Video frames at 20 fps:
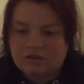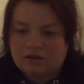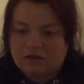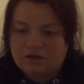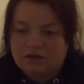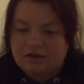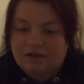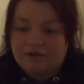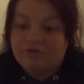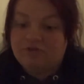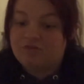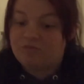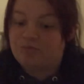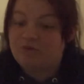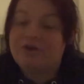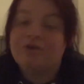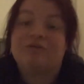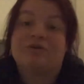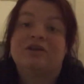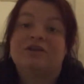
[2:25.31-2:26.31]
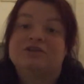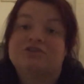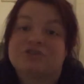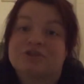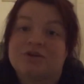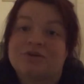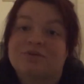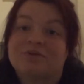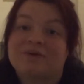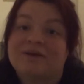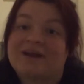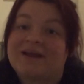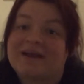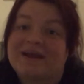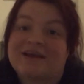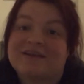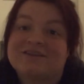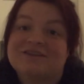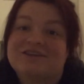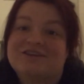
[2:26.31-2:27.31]
It was a pretty great show, and I got
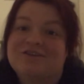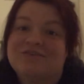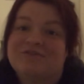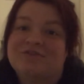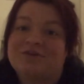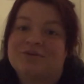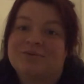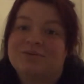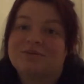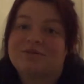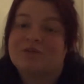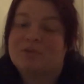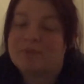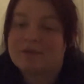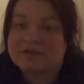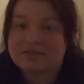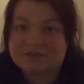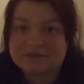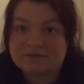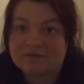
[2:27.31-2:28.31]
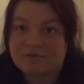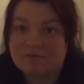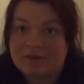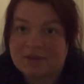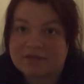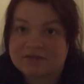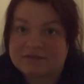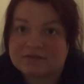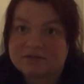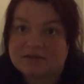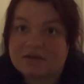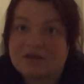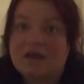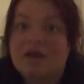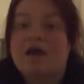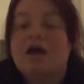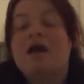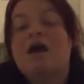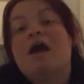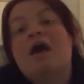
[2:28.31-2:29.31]
to interview the best of the best.
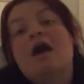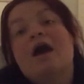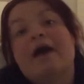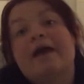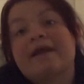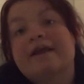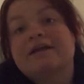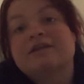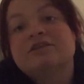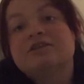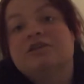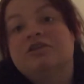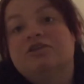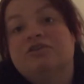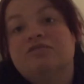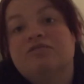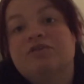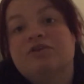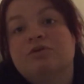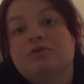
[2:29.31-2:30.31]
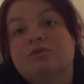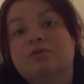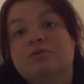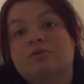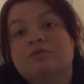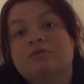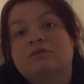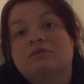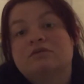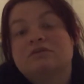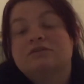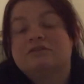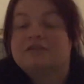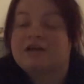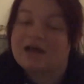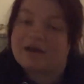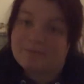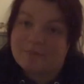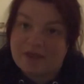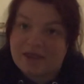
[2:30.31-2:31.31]
I got to interview
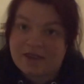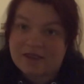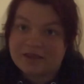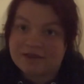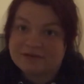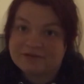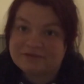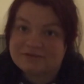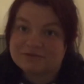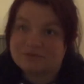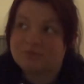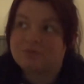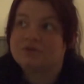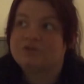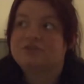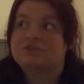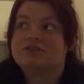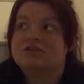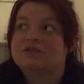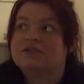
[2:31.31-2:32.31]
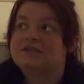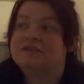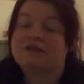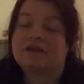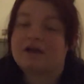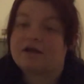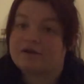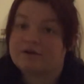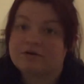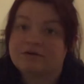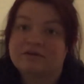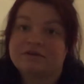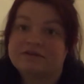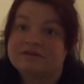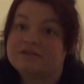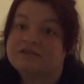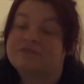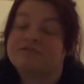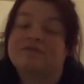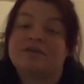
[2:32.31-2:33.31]
Tom Hanks, which is an honor because
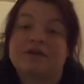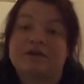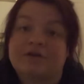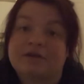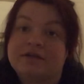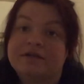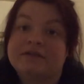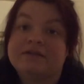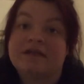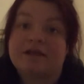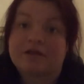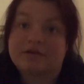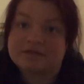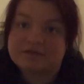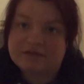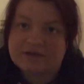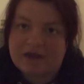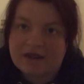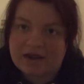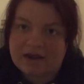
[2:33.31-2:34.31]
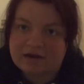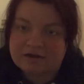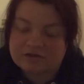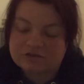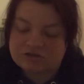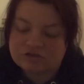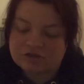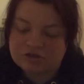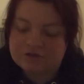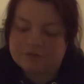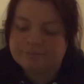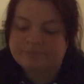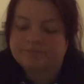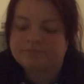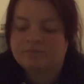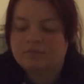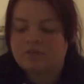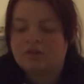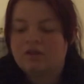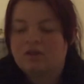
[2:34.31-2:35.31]
he's a very talented actor.
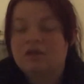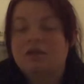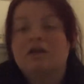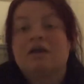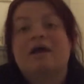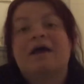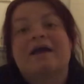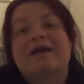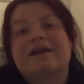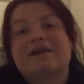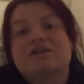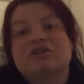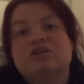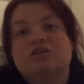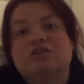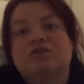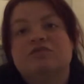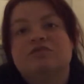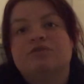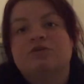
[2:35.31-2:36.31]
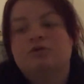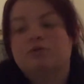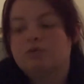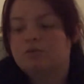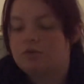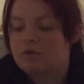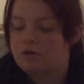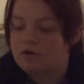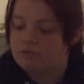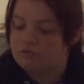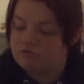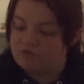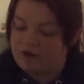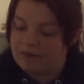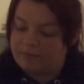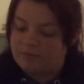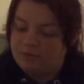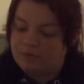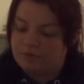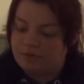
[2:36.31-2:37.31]
I got to interview
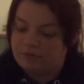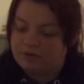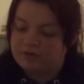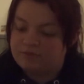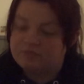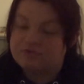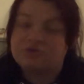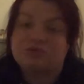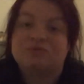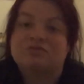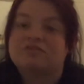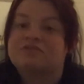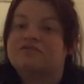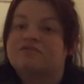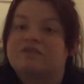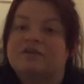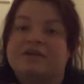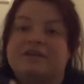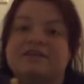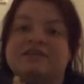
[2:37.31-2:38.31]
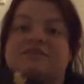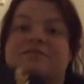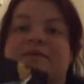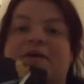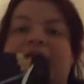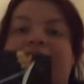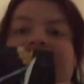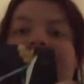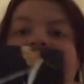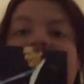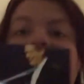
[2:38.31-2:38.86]
Robin Williams, who's the funniest man I ever